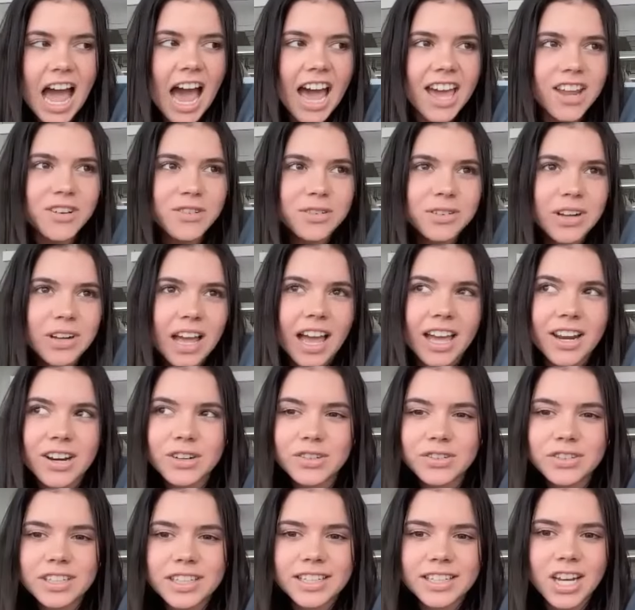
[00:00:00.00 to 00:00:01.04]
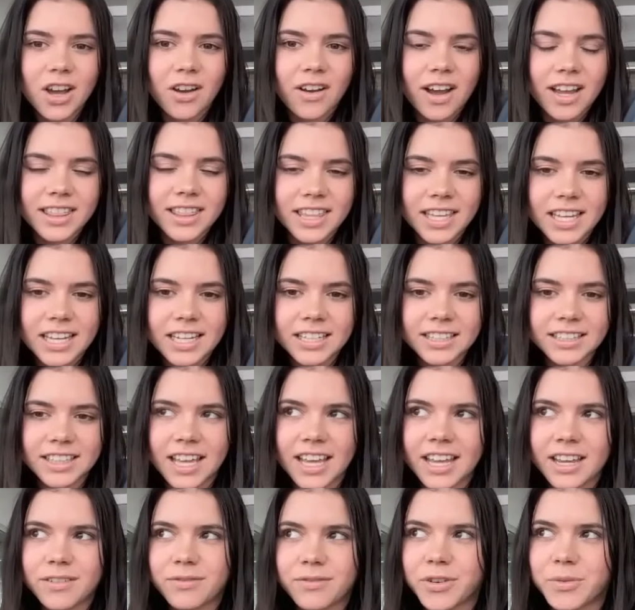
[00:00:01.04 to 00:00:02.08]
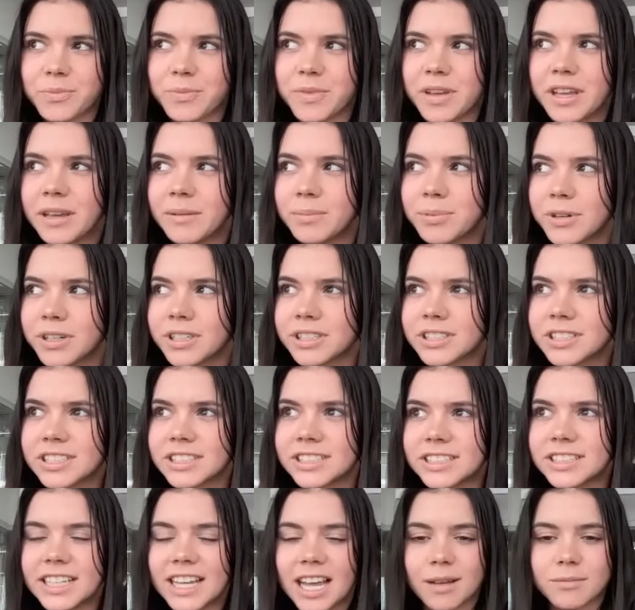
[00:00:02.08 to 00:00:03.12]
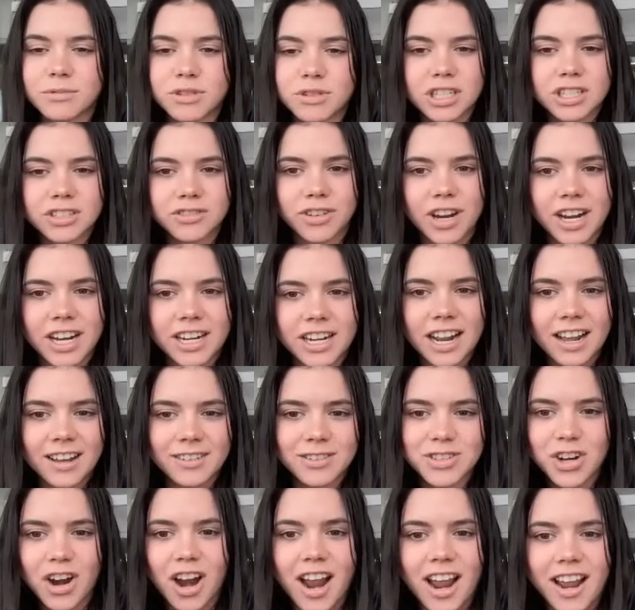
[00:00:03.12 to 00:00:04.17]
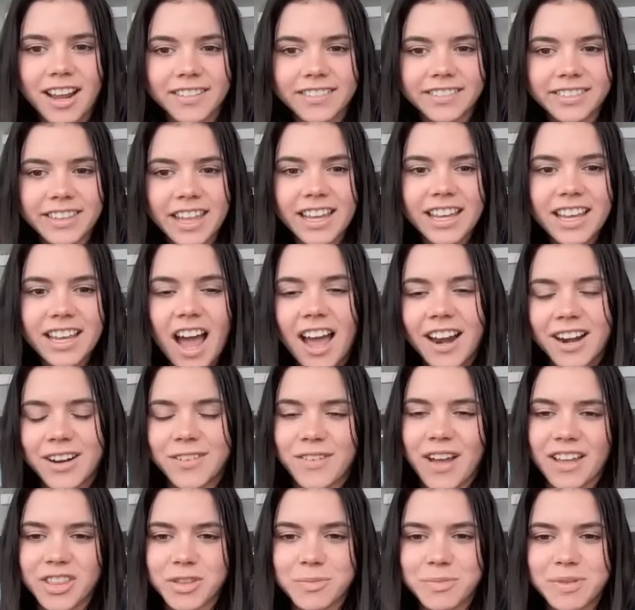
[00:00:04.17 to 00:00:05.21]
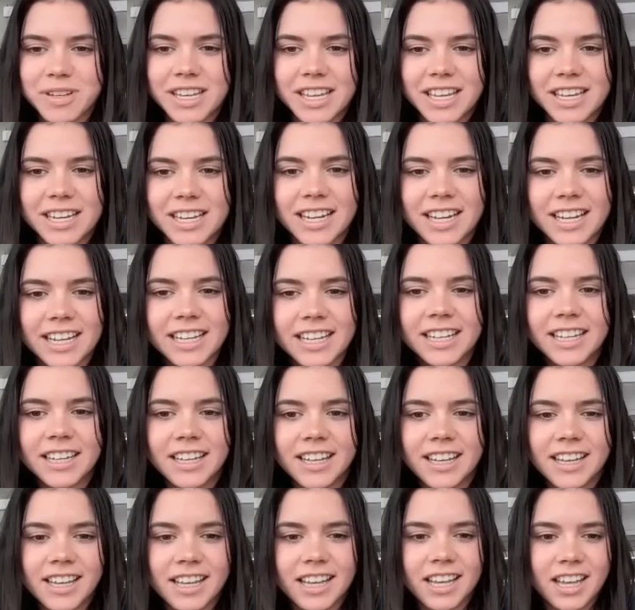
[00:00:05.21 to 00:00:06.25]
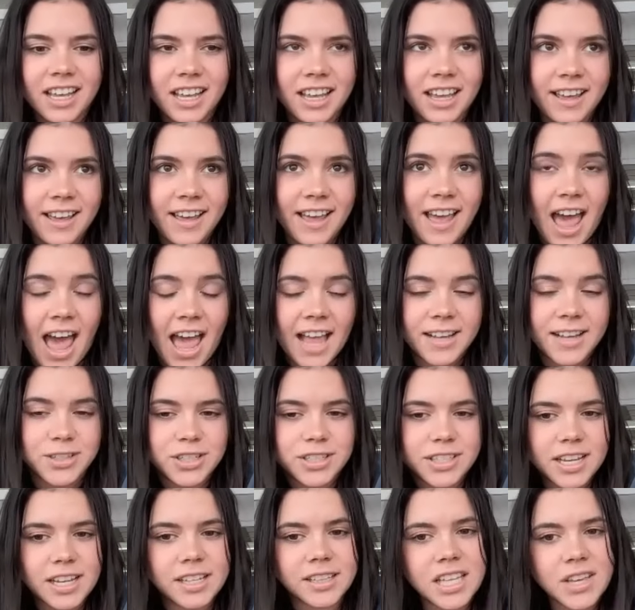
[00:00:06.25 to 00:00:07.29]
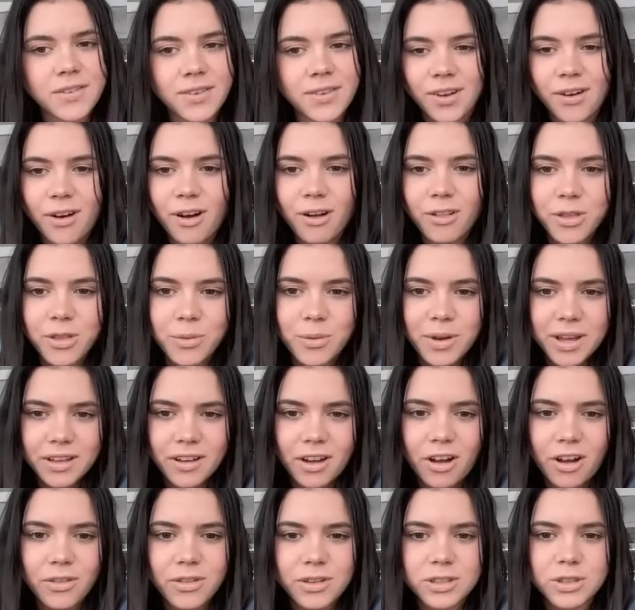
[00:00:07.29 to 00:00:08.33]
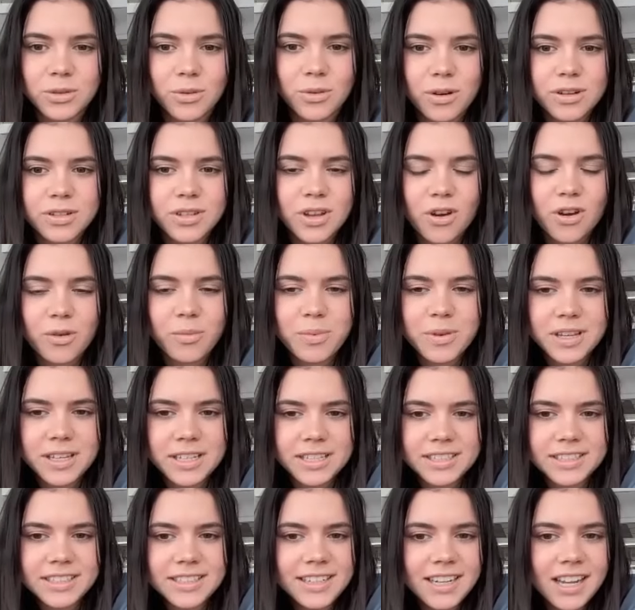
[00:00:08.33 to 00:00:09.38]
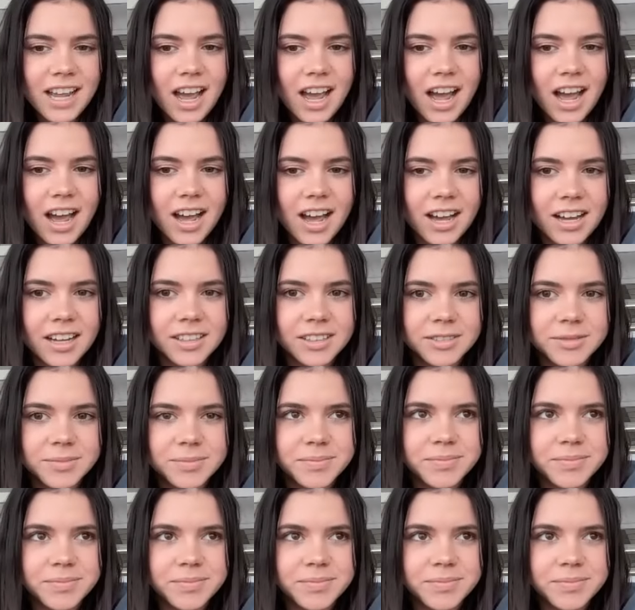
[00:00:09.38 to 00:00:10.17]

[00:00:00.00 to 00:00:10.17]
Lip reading: I don't really know. I think like for me personally, I'm just right now trying like kind of at the beginning and just like leaving all the doors open. I'd